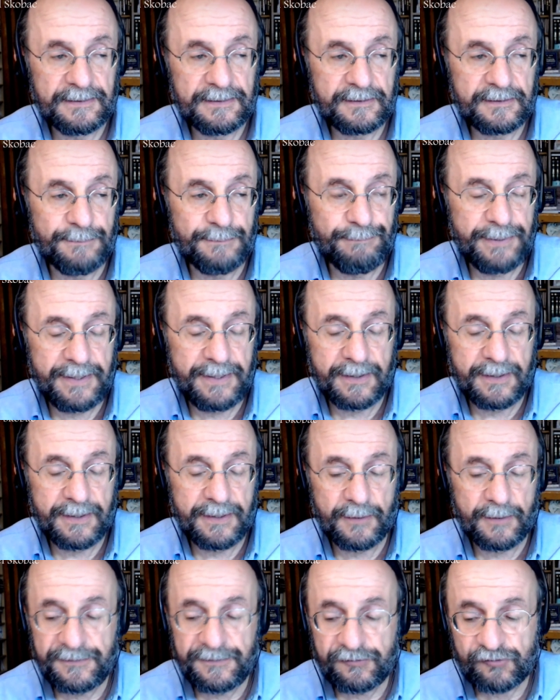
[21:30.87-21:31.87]
compare
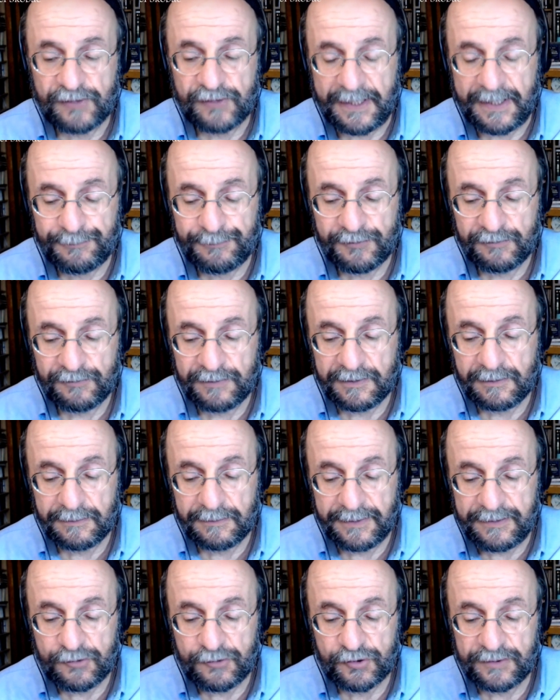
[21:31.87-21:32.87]
this chapter in
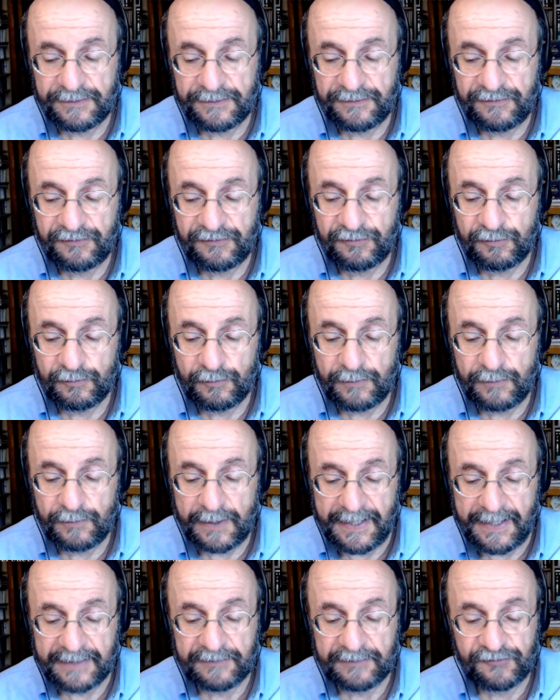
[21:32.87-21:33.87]
Galatians to
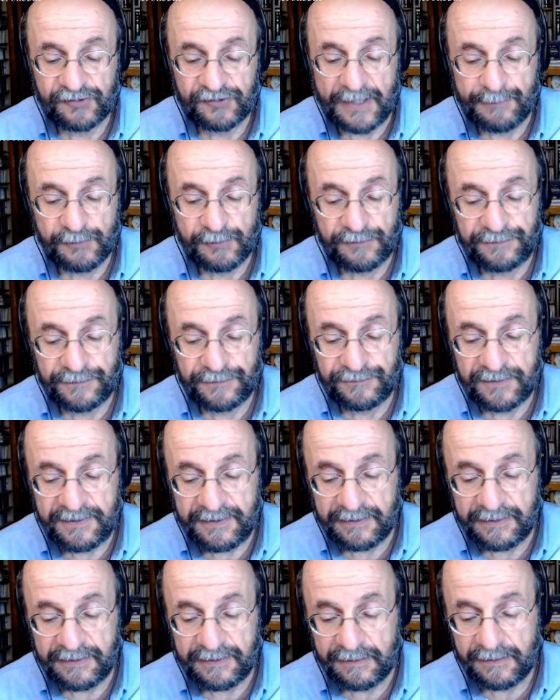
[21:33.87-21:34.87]
Acts chapter
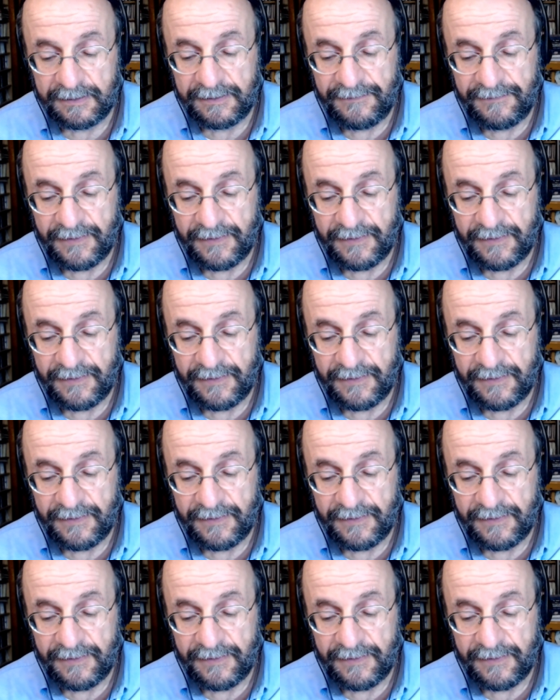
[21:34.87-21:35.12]
15,